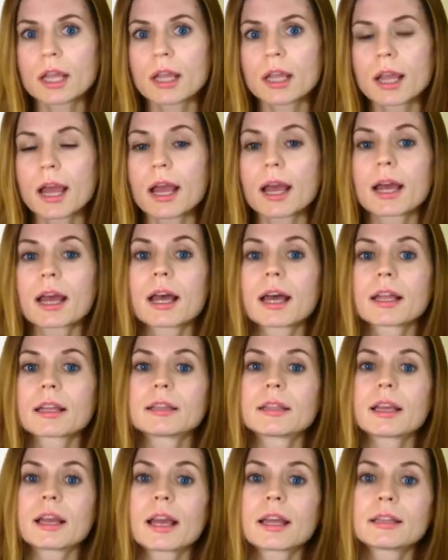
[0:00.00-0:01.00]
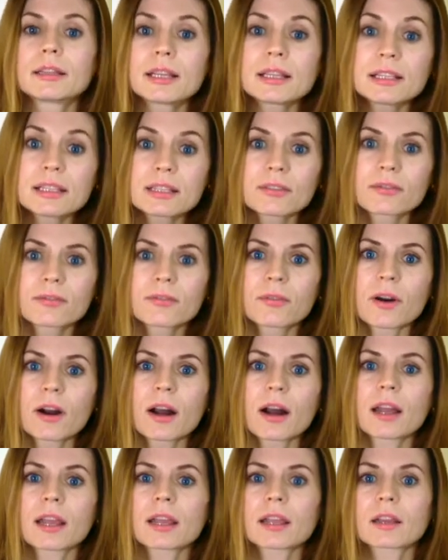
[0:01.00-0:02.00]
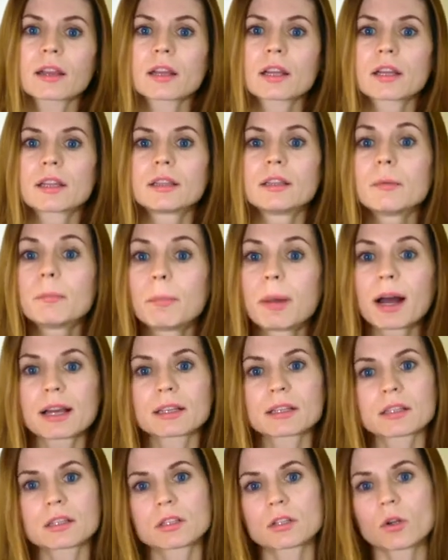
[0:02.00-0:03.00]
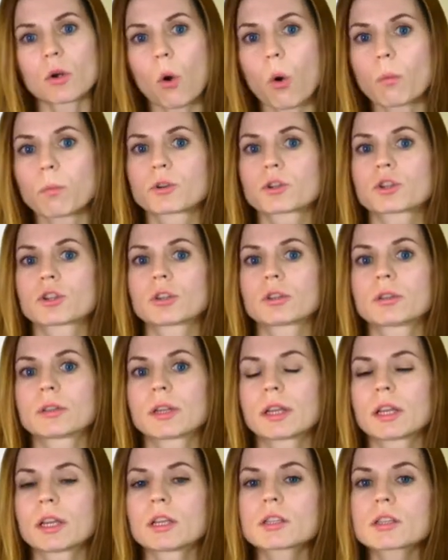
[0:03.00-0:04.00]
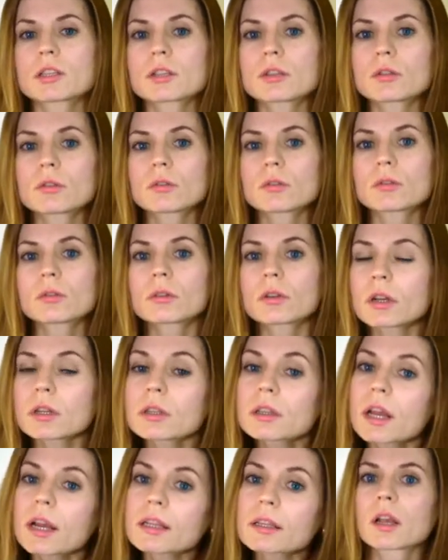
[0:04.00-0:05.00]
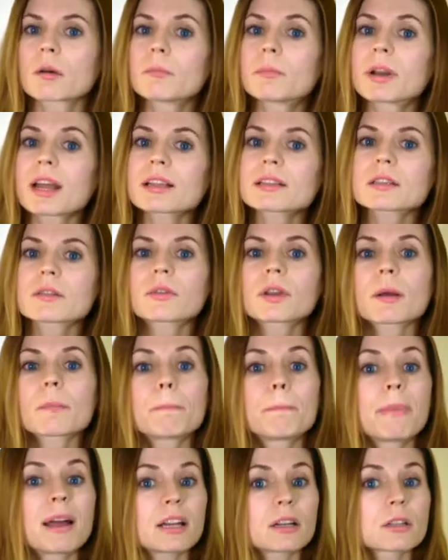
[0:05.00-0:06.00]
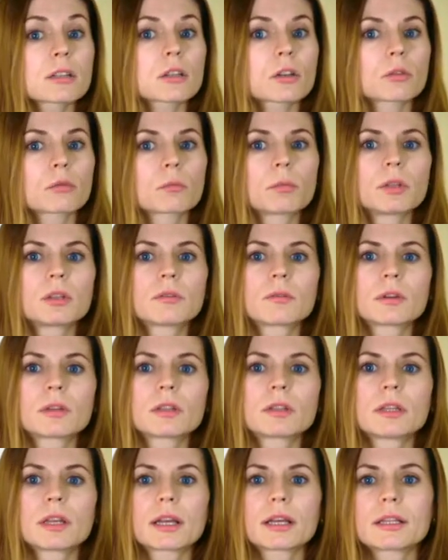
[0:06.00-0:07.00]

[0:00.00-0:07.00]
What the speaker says: and identifying the best option is to conduct a comprehensive comparison between the